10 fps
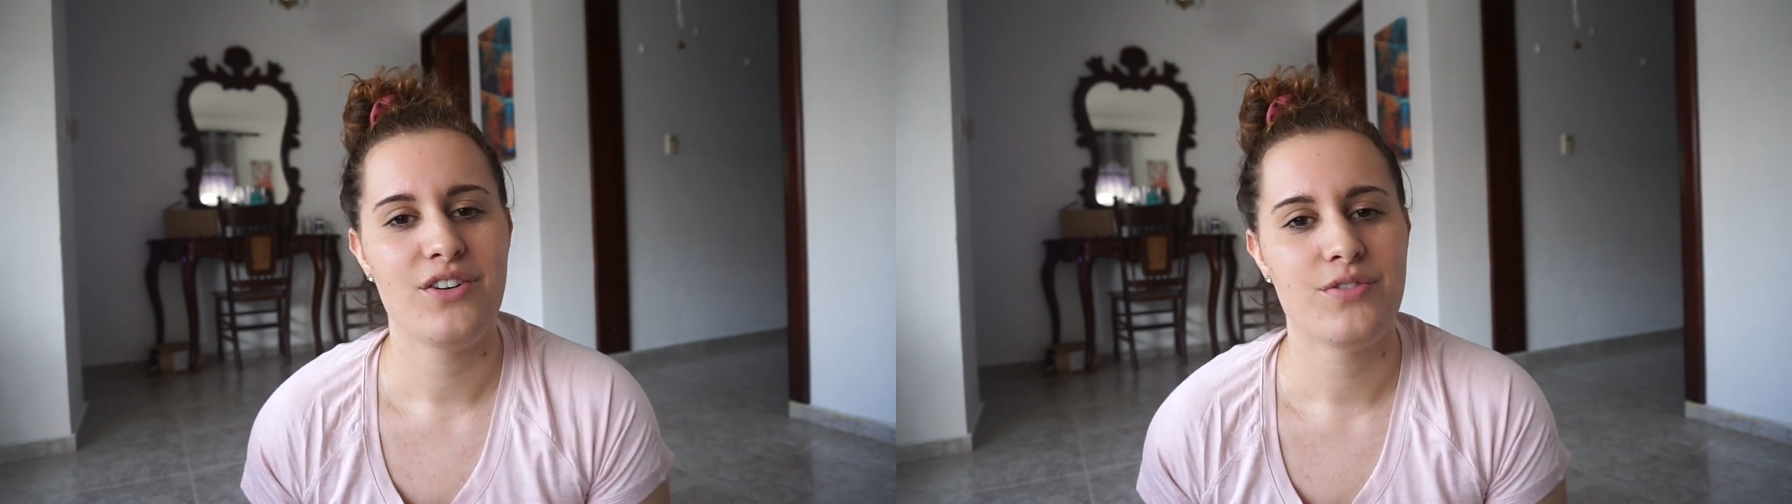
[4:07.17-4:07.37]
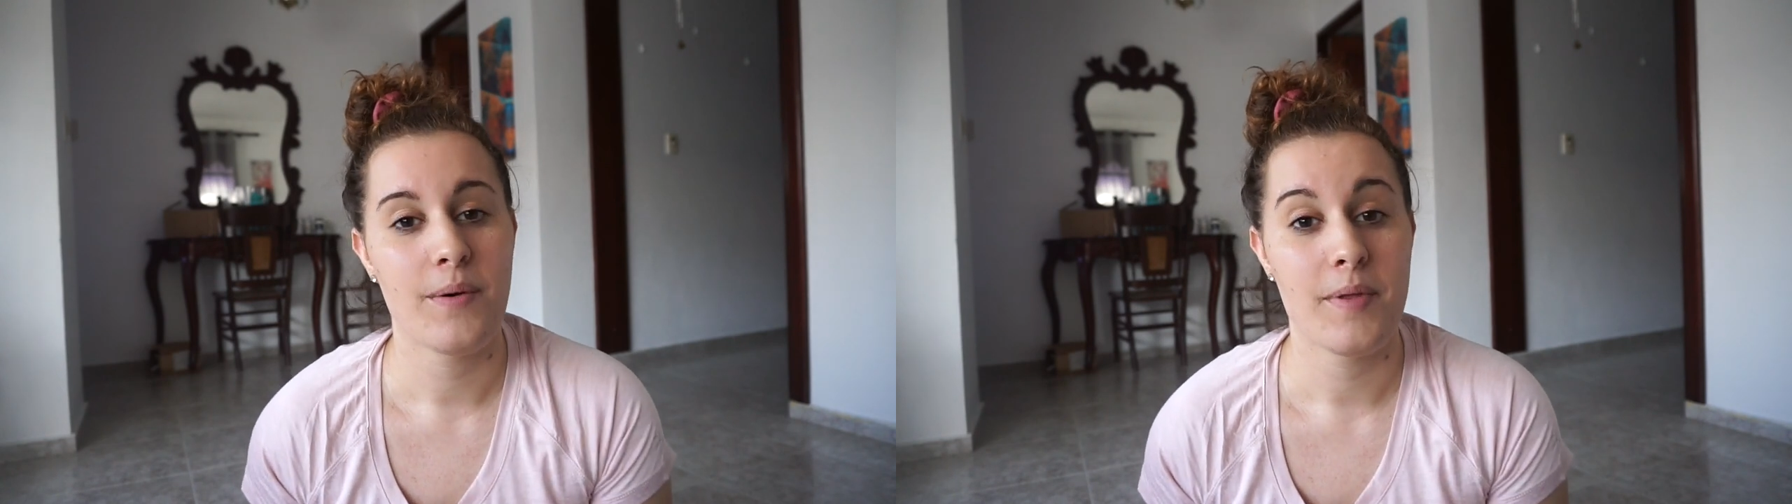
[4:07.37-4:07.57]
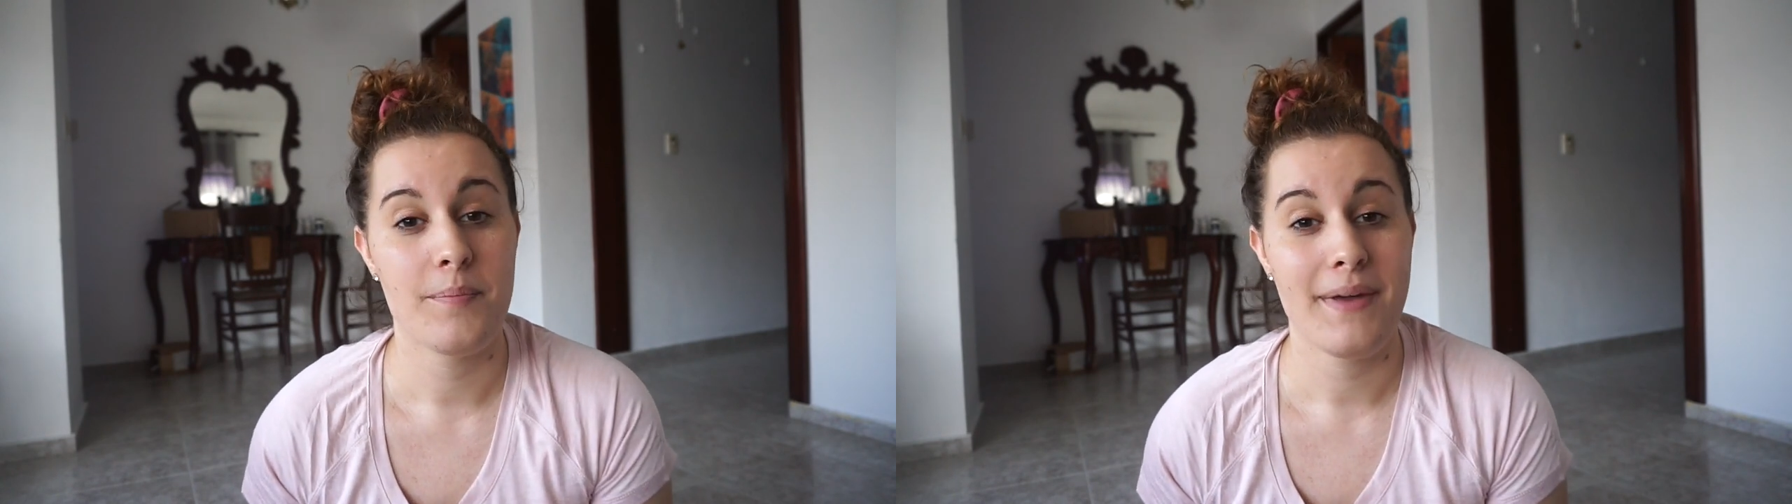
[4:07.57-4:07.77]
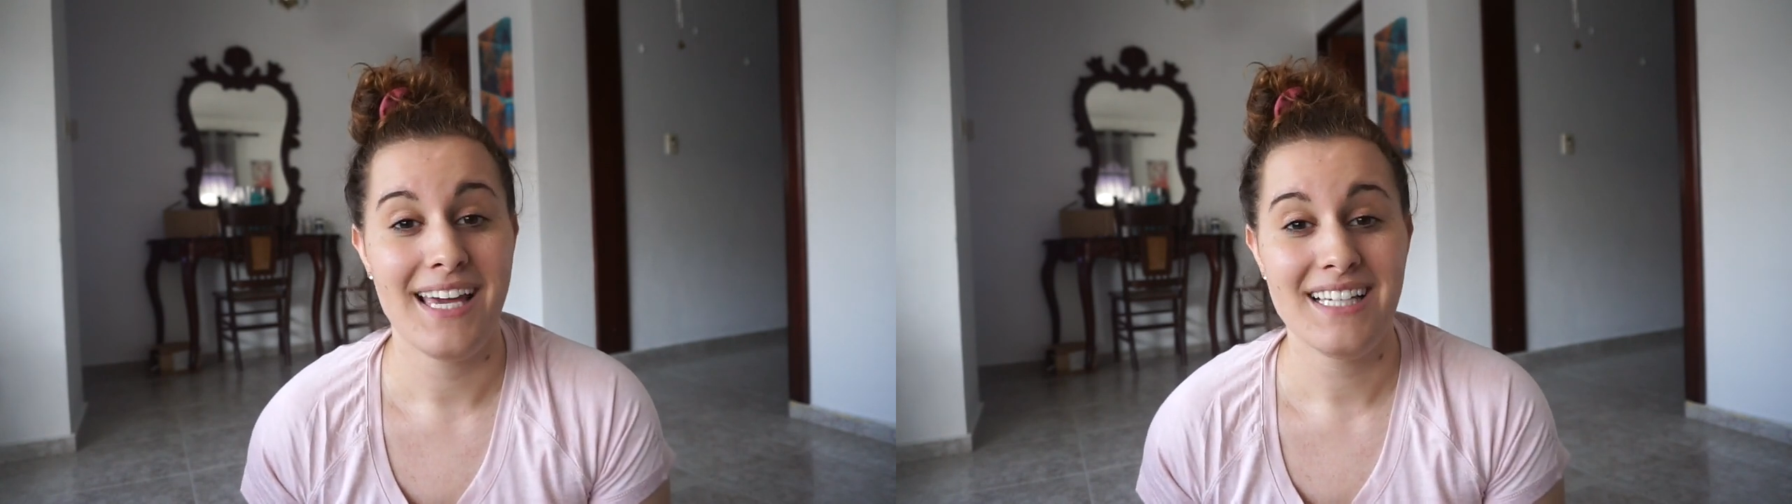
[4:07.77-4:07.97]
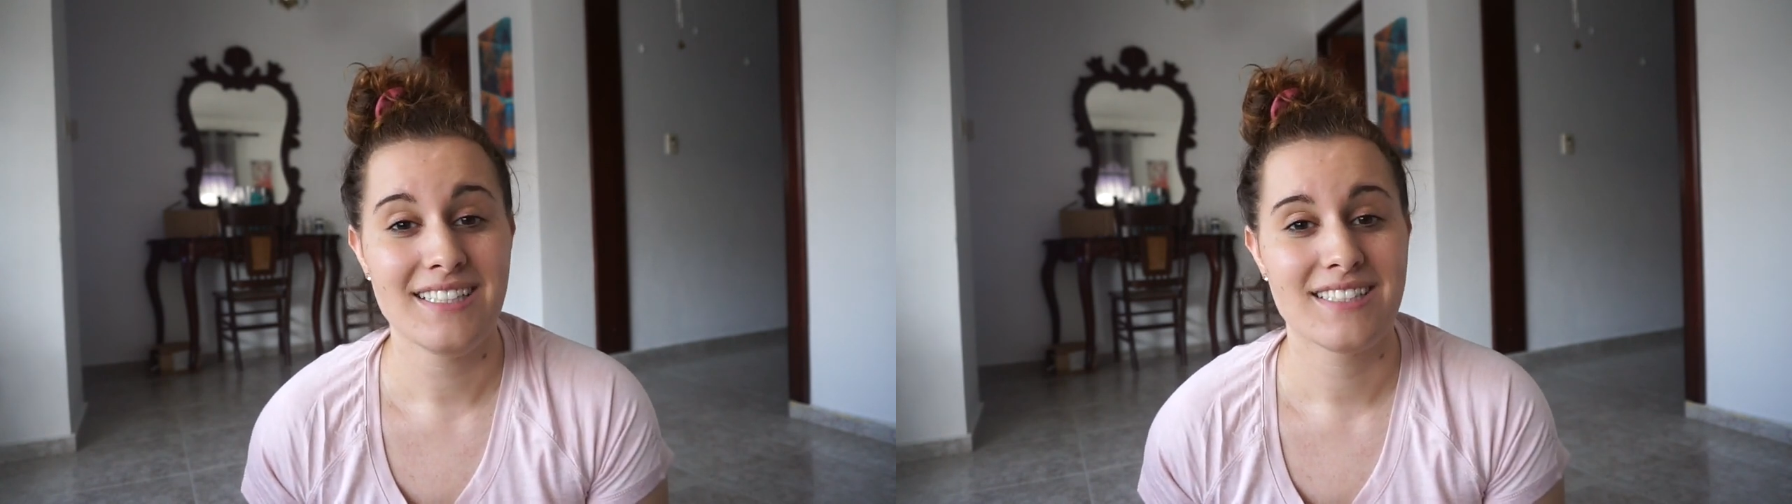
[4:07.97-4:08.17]
from the
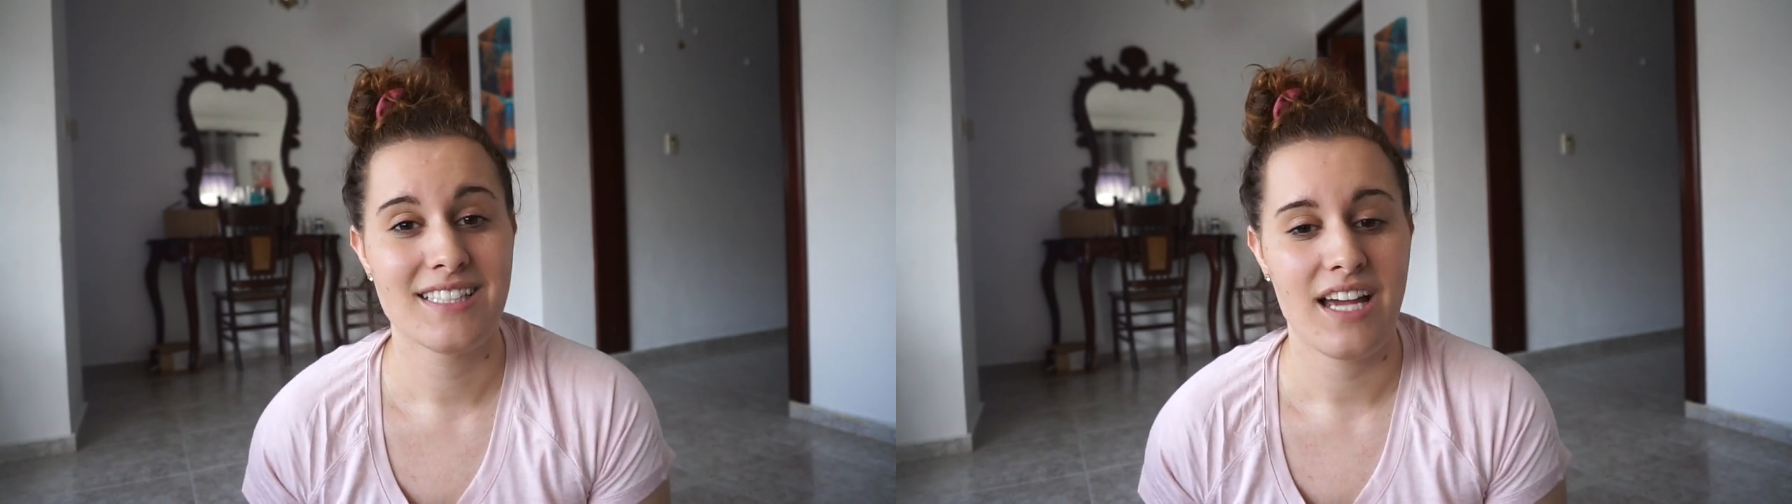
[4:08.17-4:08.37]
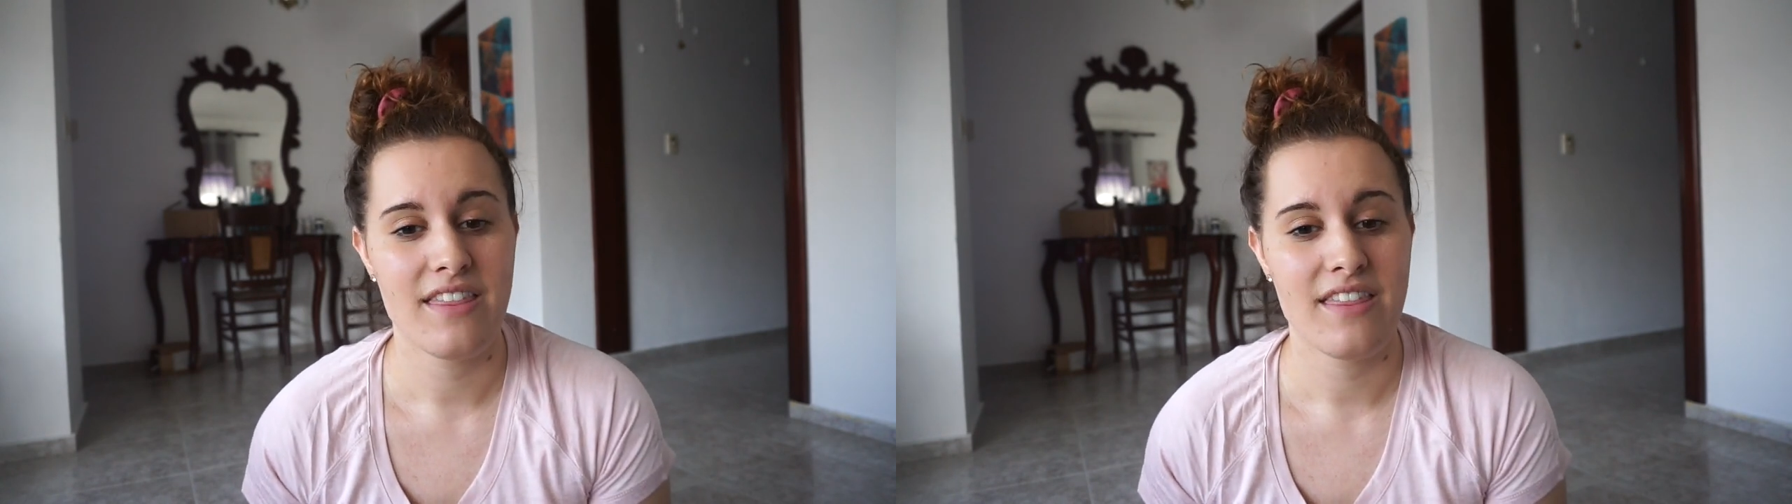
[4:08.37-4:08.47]
base.